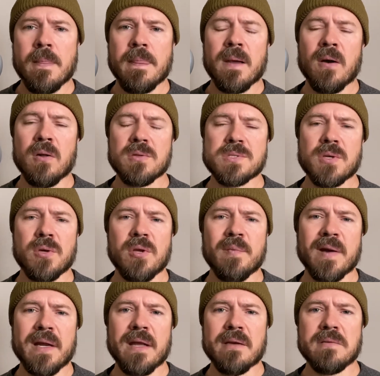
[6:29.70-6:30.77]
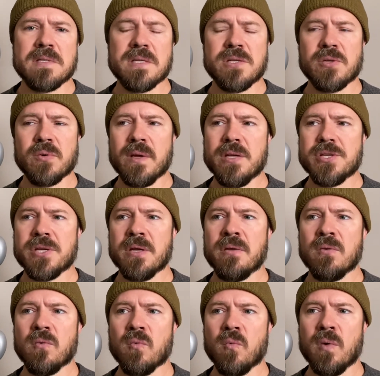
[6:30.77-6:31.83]
Also, you might have a
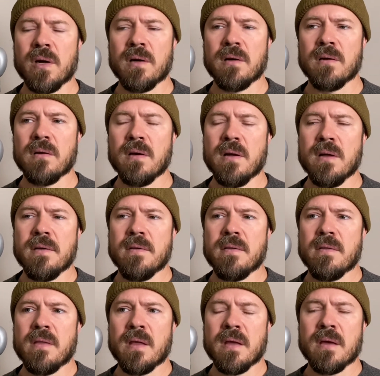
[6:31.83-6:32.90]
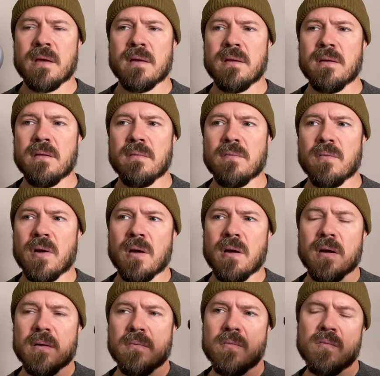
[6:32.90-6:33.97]
situation where
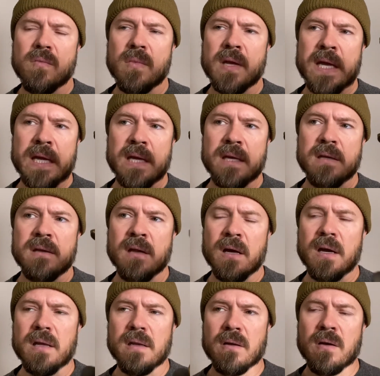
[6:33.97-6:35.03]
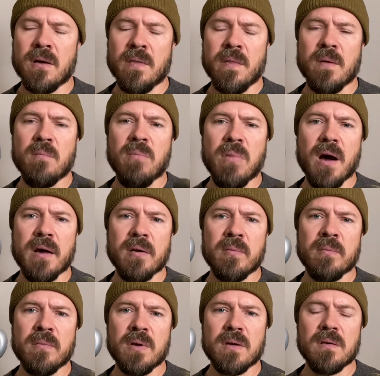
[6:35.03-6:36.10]
a nut on the
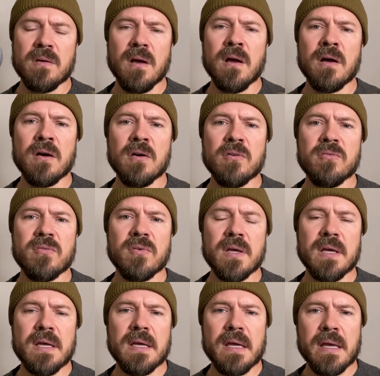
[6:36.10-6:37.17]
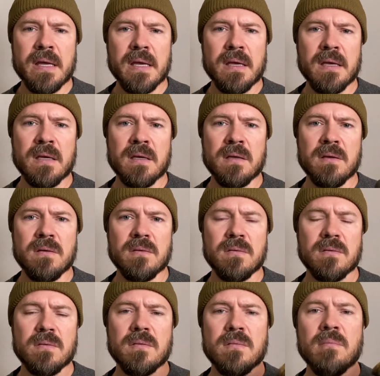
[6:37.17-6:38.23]
bottom of a
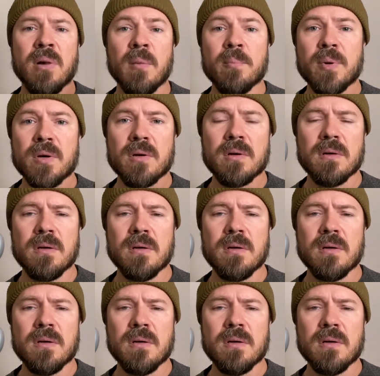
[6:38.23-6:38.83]
bumper